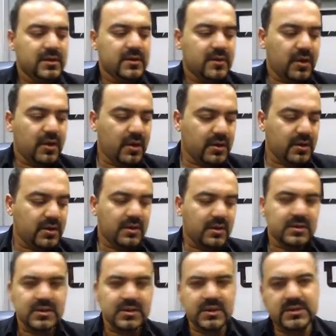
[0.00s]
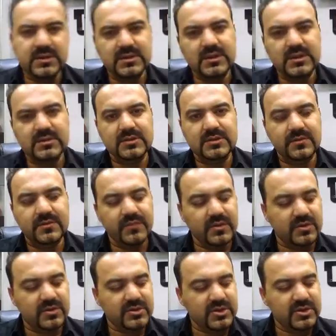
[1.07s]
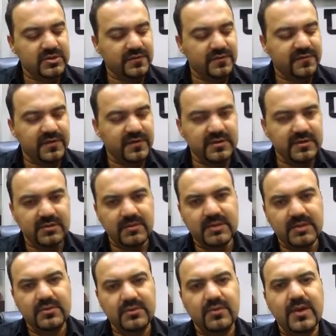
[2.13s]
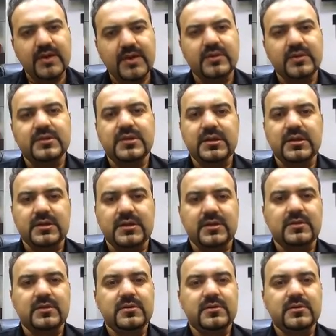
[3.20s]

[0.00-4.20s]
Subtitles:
all in all, this is such a fundamental radical thinking